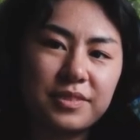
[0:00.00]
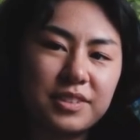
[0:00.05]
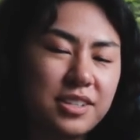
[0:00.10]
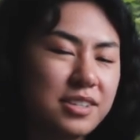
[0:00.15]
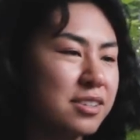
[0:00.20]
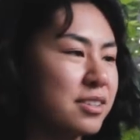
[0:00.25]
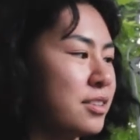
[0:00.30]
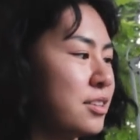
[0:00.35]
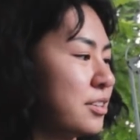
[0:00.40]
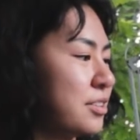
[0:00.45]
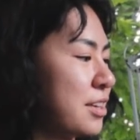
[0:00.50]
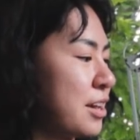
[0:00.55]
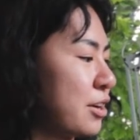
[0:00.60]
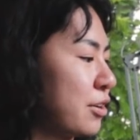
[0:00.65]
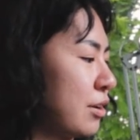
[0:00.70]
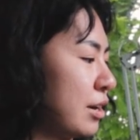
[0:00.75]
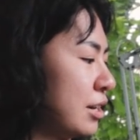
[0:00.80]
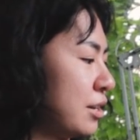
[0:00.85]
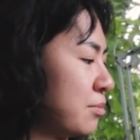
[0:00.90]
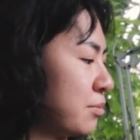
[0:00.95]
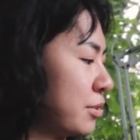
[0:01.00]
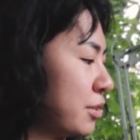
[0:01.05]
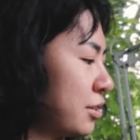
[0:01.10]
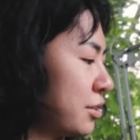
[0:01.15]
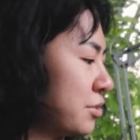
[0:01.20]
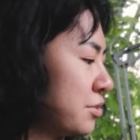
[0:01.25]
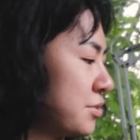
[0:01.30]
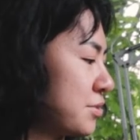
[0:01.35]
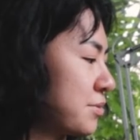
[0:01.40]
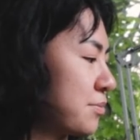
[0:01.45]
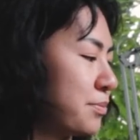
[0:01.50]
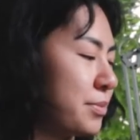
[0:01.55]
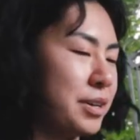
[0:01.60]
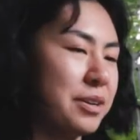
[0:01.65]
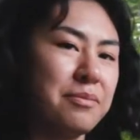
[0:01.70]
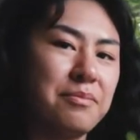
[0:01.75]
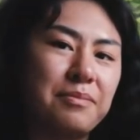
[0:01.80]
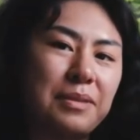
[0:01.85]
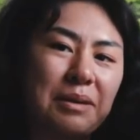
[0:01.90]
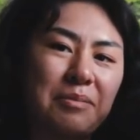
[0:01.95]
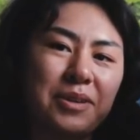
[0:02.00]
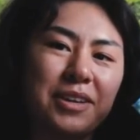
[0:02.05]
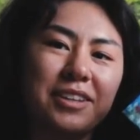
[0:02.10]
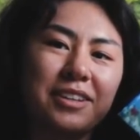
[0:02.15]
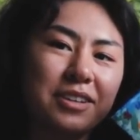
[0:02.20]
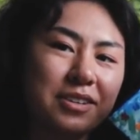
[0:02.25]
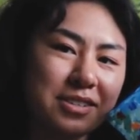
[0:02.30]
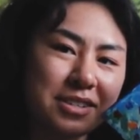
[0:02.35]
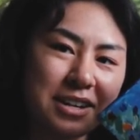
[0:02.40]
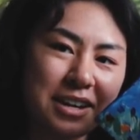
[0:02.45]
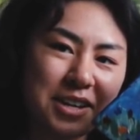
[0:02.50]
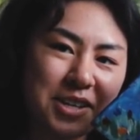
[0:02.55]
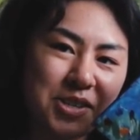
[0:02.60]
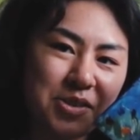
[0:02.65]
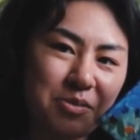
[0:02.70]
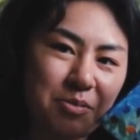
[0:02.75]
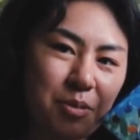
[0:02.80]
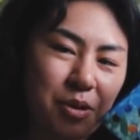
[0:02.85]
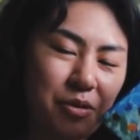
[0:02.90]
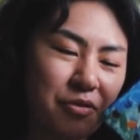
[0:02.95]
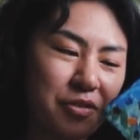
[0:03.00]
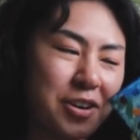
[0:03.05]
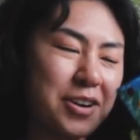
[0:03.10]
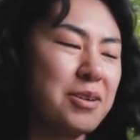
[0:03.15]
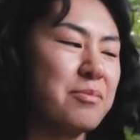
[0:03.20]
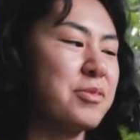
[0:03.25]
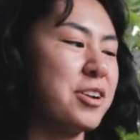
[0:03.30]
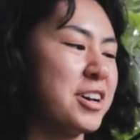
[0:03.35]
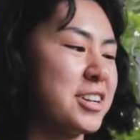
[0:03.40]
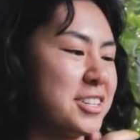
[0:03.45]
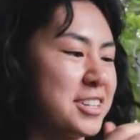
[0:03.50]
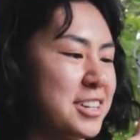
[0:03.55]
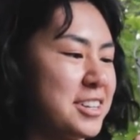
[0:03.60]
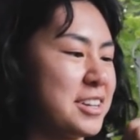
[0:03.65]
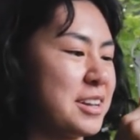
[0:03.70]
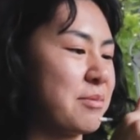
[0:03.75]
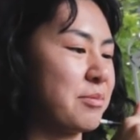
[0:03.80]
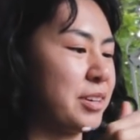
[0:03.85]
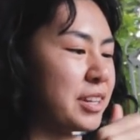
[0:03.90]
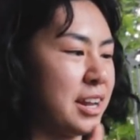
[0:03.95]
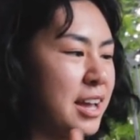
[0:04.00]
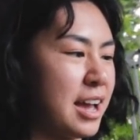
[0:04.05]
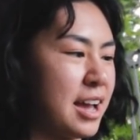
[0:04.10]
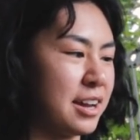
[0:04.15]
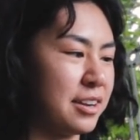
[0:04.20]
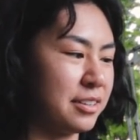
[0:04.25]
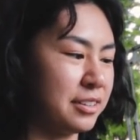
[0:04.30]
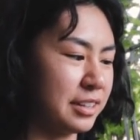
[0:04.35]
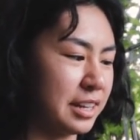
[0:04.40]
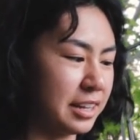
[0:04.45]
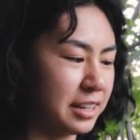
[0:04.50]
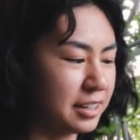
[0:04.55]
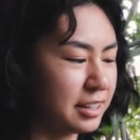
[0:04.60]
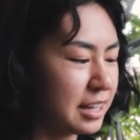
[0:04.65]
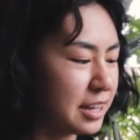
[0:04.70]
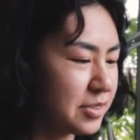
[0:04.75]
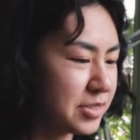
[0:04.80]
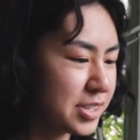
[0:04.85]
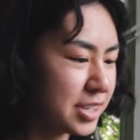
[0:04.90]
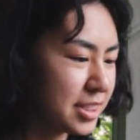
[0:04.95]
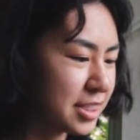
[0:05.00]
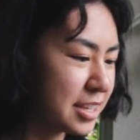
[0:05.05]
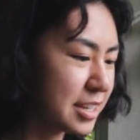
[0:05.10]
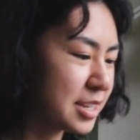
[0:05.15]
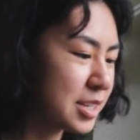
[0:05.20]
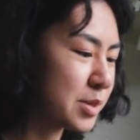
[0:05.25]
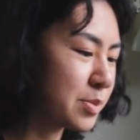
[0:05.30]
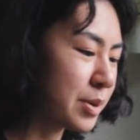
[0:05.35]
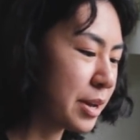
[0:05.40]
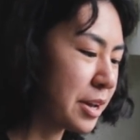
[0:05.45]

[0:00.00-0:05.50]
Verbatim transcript: Doesn't look that great up close, but maybe it looks nice from afar. I'm not done yet. I'm gonna add like clouds and things,